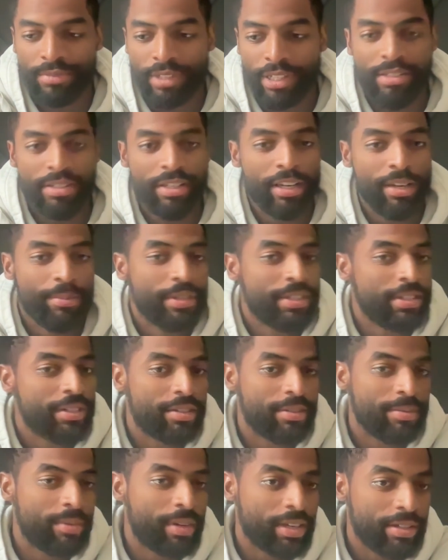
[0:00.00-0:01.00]
This team
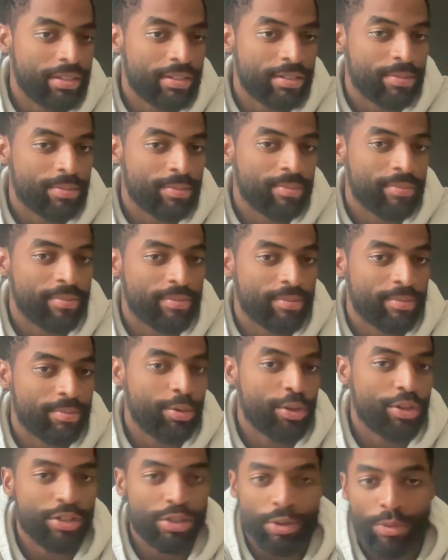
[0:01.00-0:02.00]
is
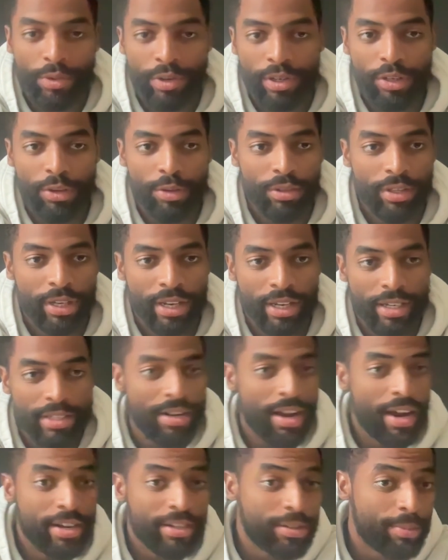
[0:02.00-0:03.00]
pursuing you, and then they
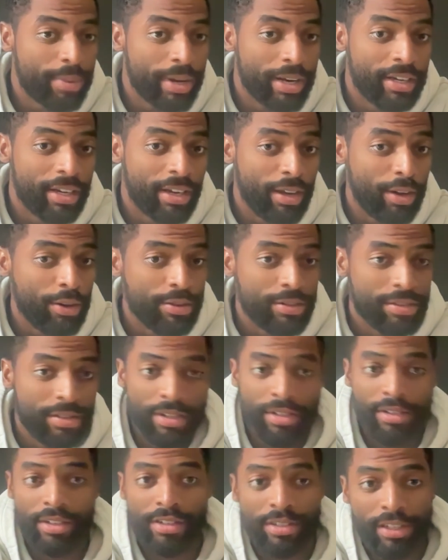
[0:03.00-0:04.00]
sign somebody else,
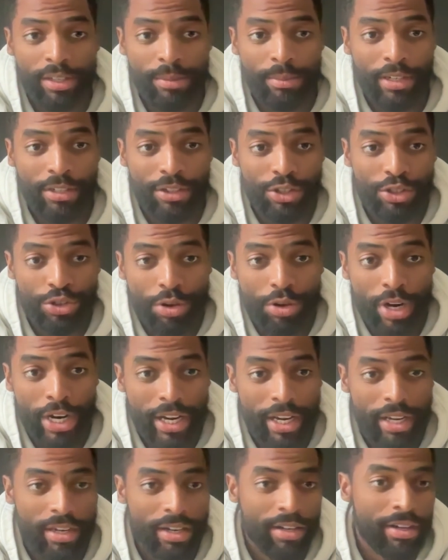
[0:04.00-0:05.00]
and then this team makes a
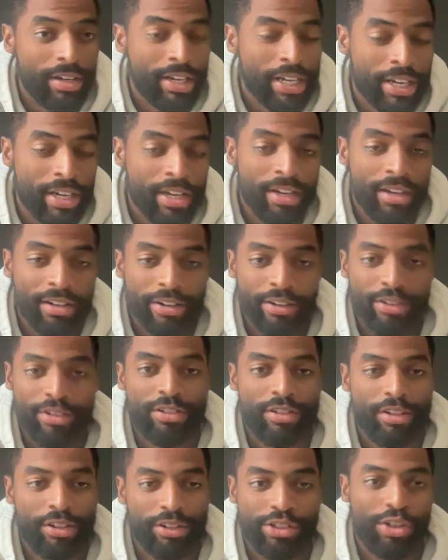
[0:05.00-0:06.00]
trade, and
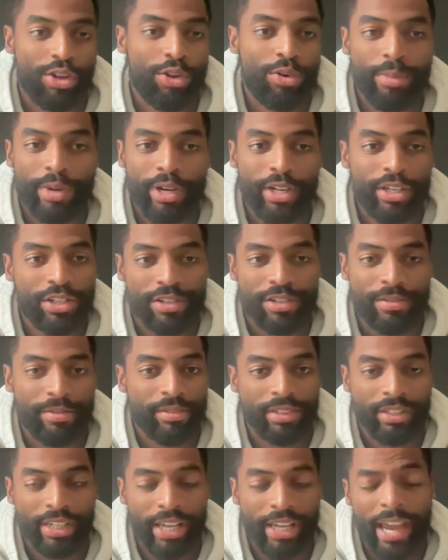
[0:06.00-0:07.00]
there's so much
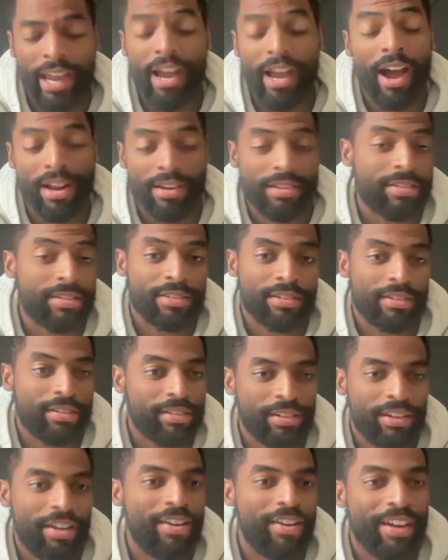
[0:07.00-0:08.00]
chaos
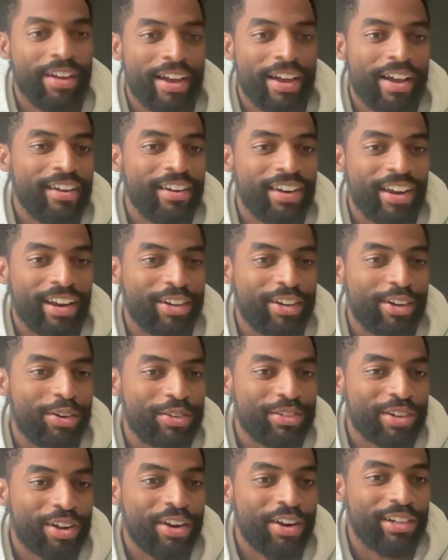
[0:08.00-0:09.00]
that
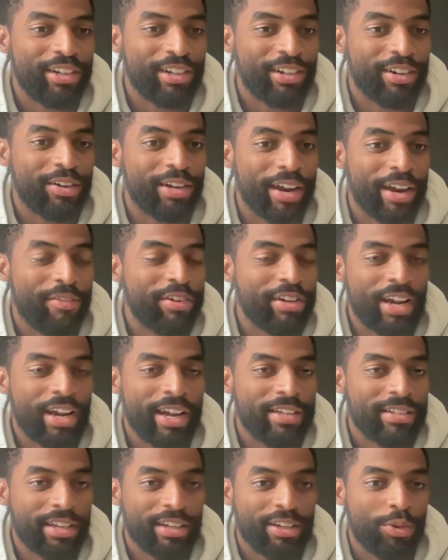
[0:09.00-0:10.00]
goes on. Every
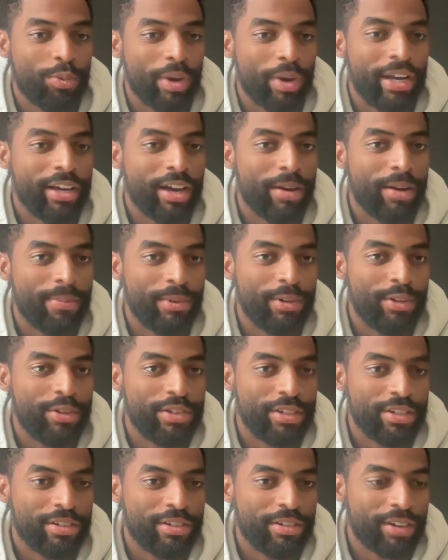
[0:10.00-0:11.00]
day it's like you wake up and you
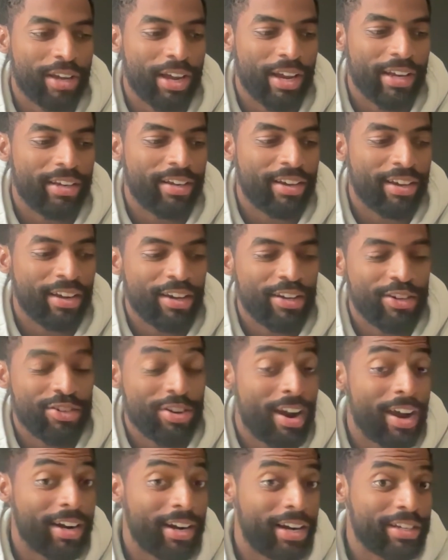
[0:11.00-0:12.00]
just are like
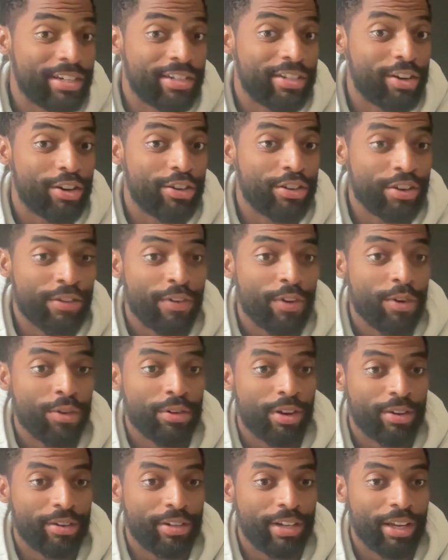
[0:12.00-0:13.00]
trying not to stare at your
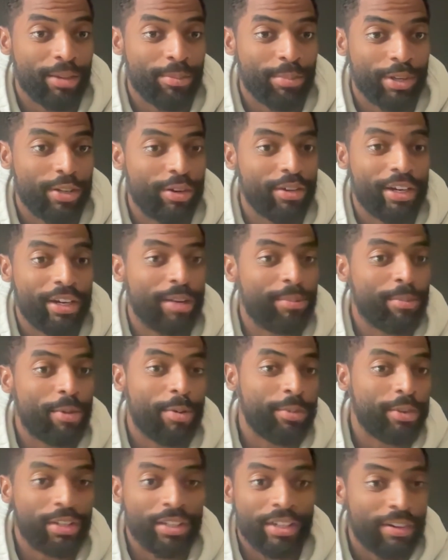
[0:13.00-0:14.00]
phone all day, but at any
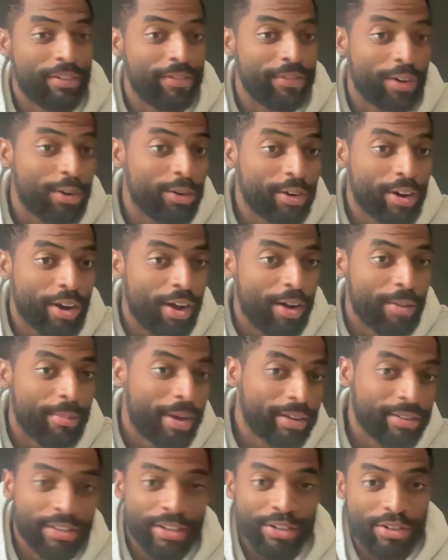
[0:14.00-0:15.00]
moment you get a phone call
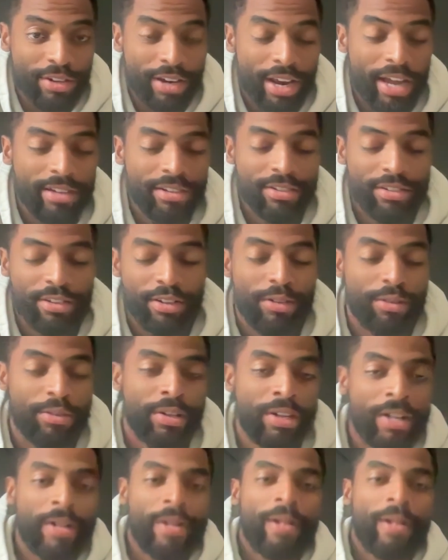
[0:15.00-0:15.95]
about this or that. So